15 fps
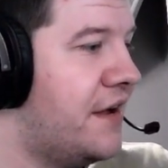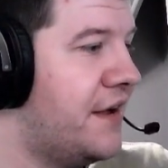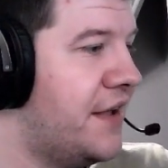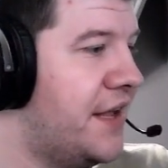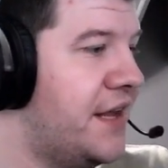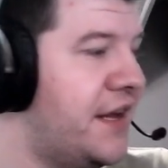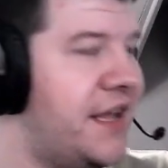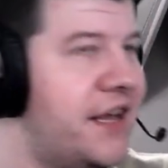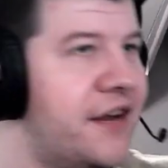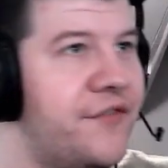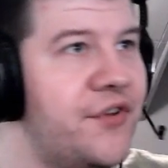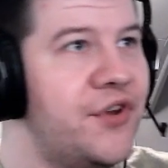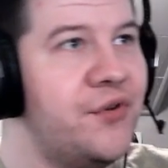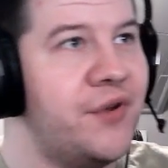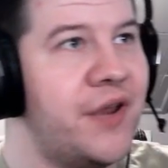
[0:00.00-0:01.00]
in need of
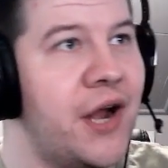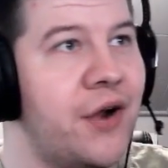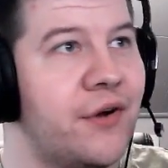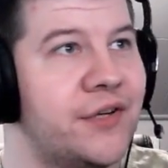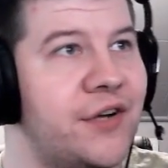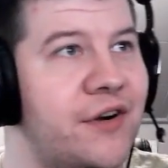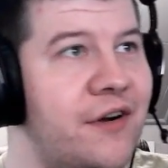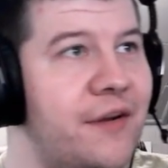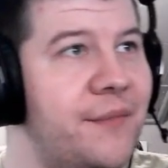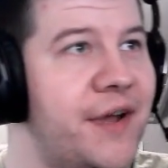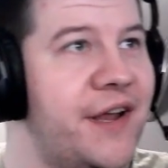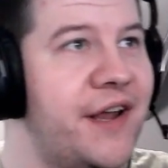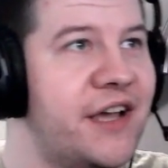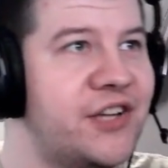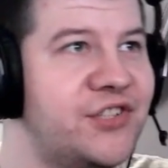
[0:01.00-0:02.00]
a new character, I
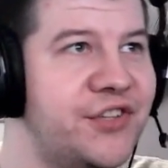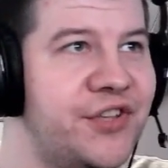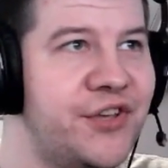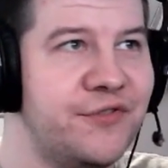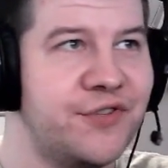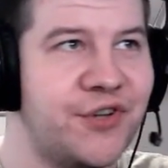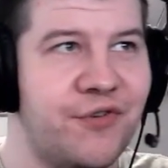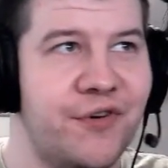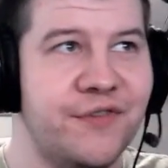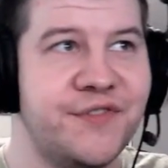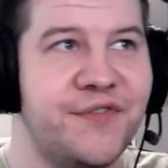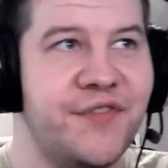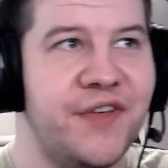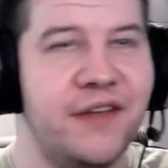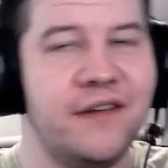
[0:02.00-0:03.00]
might actually use Crow's
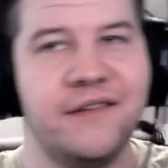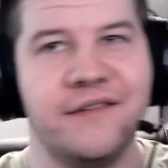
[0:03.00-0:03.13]
Feet.